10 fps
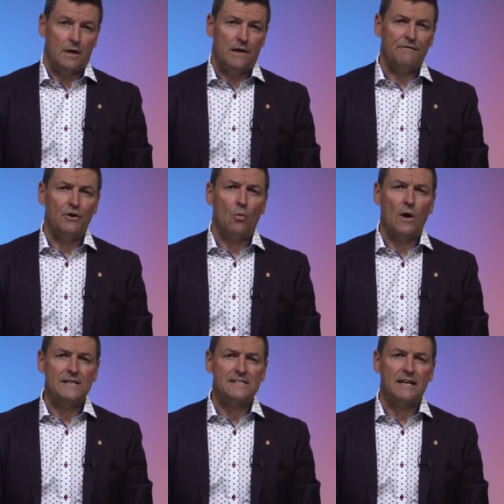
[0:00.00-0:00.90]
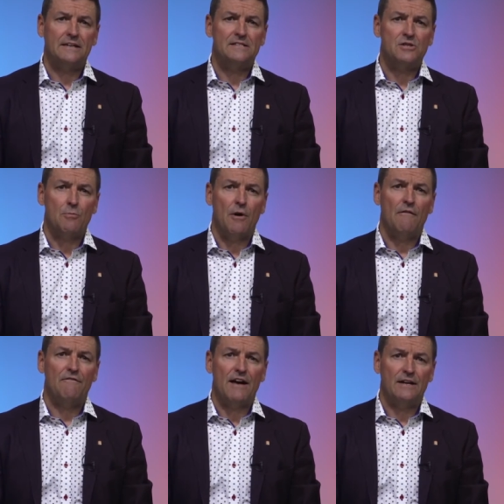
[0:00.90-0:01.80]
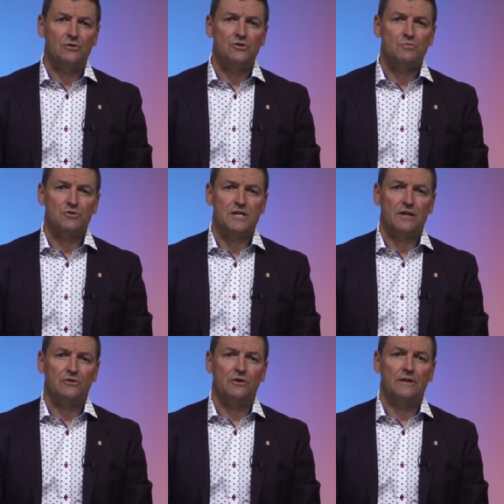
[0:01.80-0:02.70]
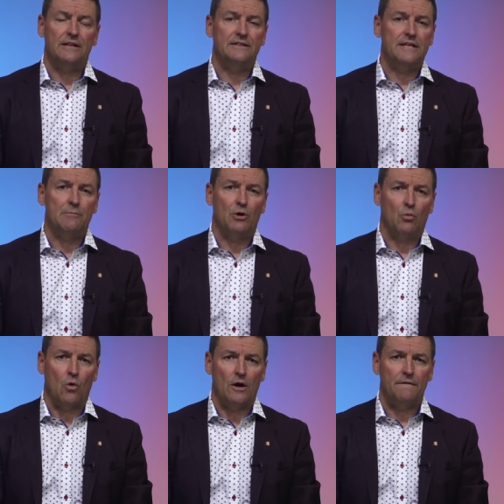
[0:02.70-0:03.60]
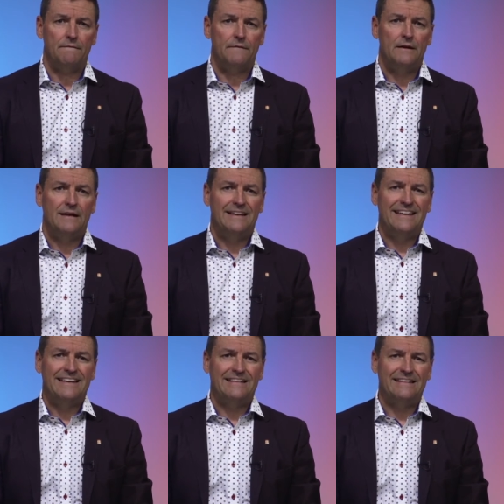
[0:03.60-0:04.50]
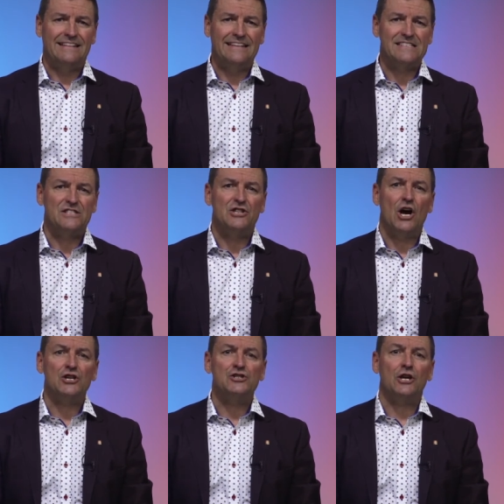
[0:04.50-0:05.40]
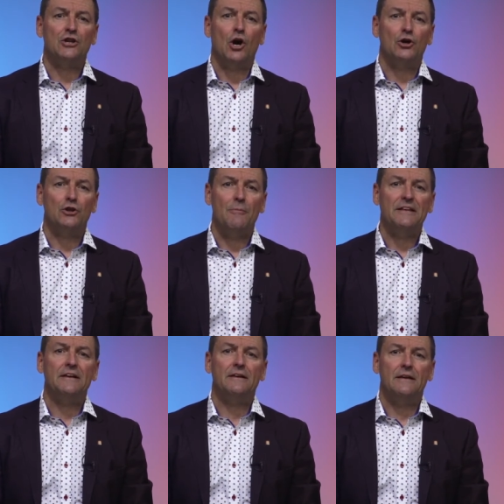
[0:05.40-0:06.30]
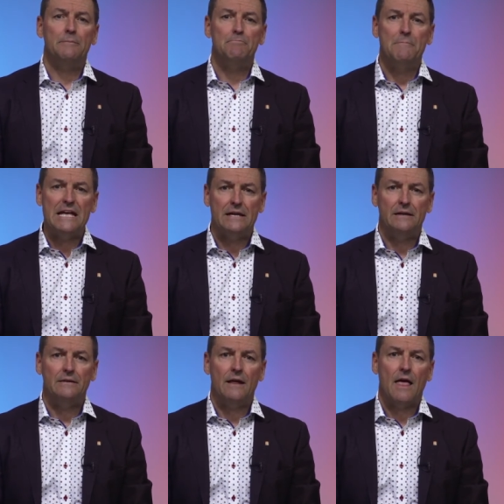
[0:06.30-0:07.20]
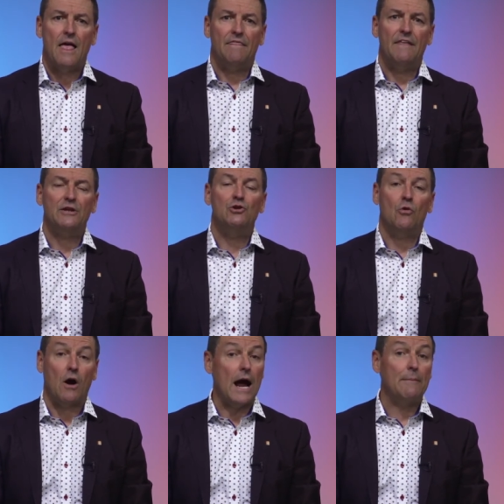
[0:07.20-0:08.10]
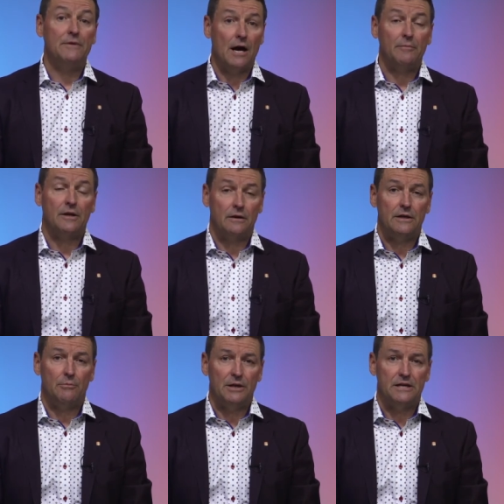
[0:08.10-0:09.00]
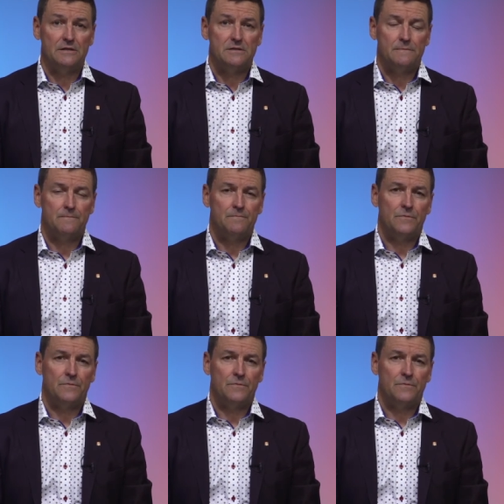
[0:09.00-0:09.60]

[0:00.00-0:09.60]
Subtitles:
If your waistline is above values presented in Table 1, this does not automatically mean that you are abdominally obese.